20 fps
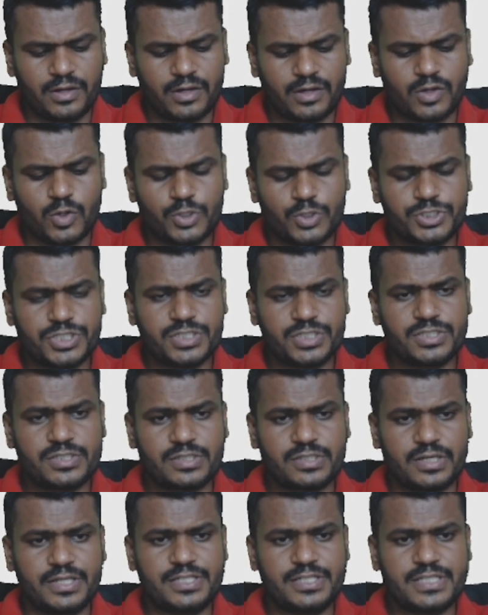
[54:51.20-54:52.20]

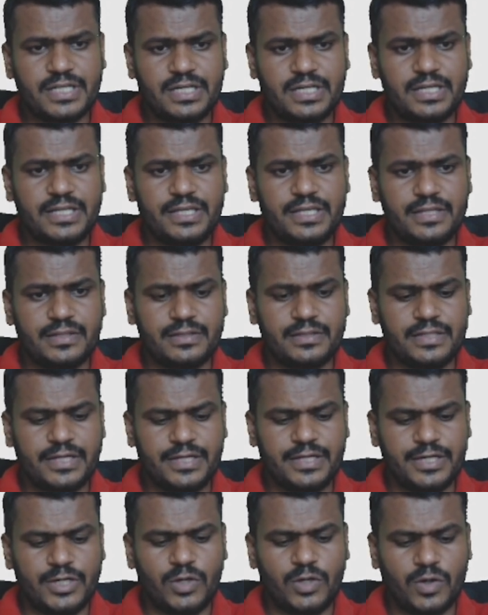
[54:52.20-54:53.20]
questions recently
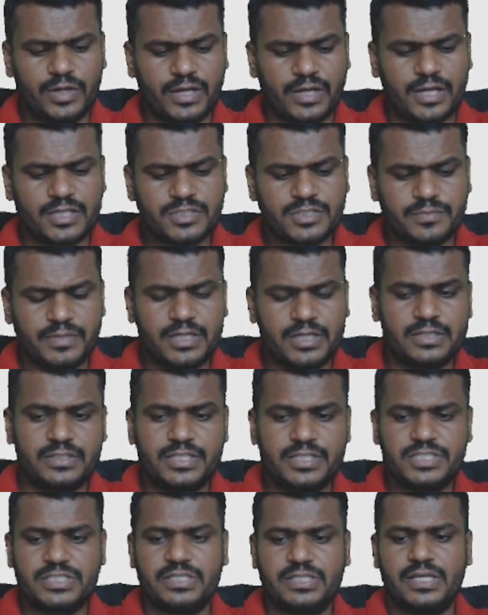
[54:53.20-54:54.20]
they did not ask, but
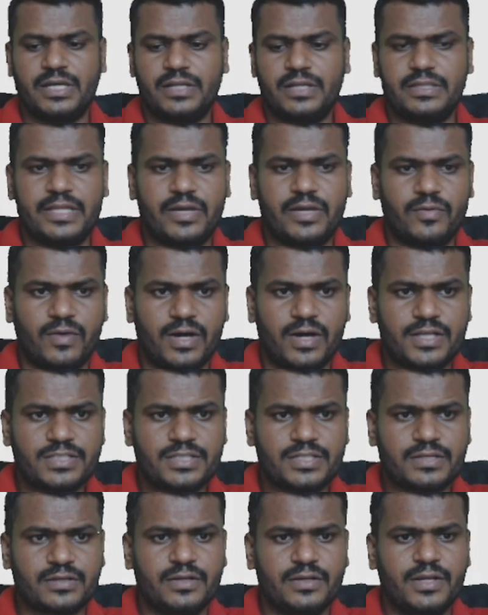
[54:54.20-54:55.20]
this year they have
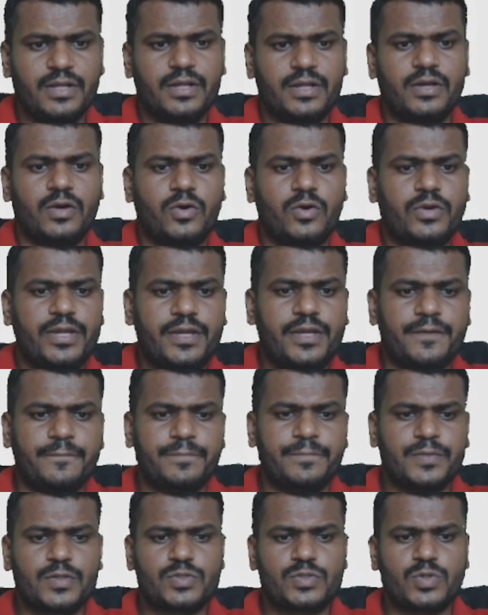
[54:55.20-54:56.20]
asked. Okay,
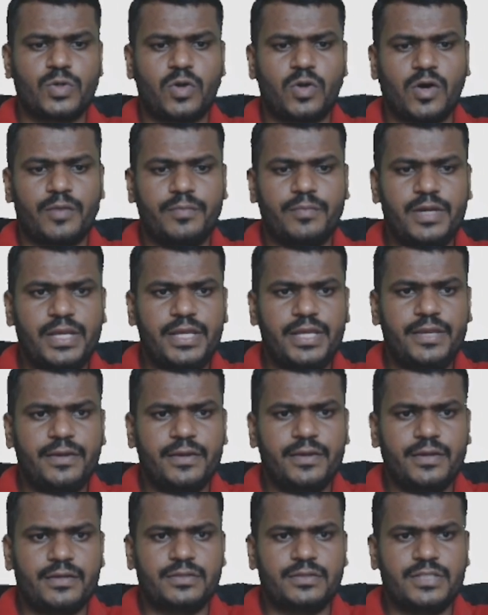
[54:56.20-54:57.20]
so normally
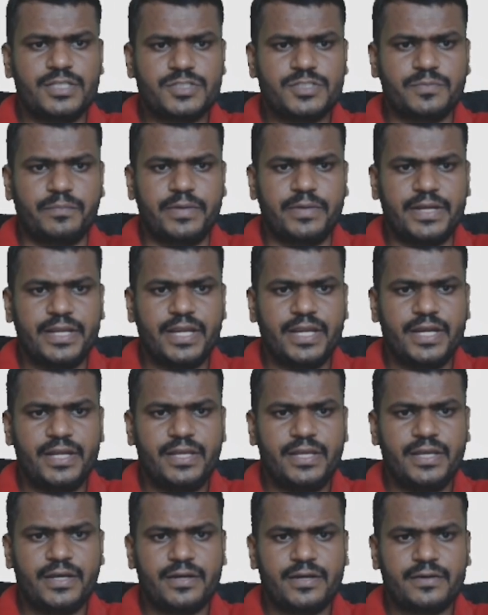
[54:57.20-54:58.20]
this
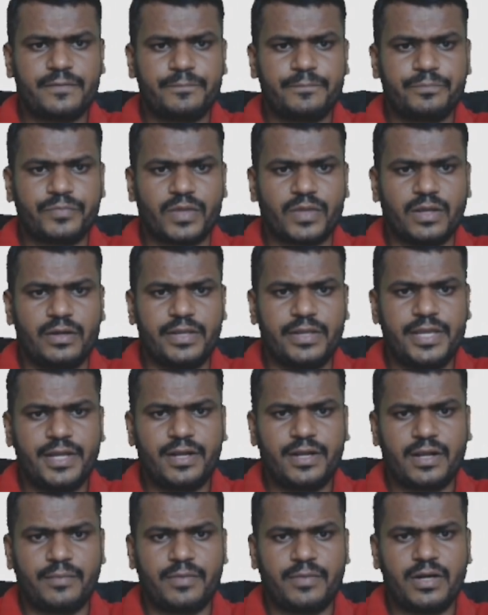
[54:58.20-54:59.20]
brigadier,
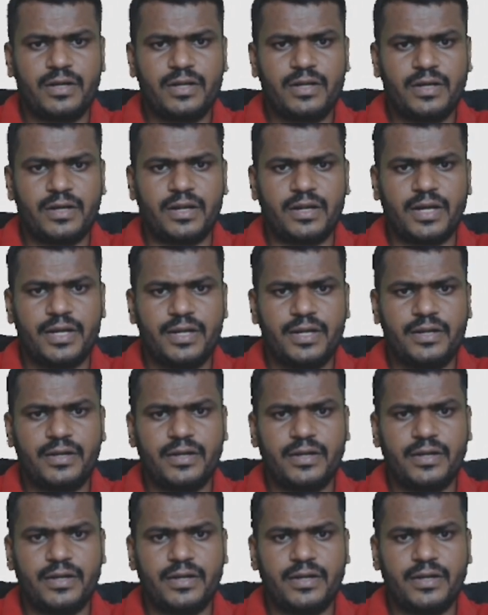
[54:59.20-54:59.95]
air commander, and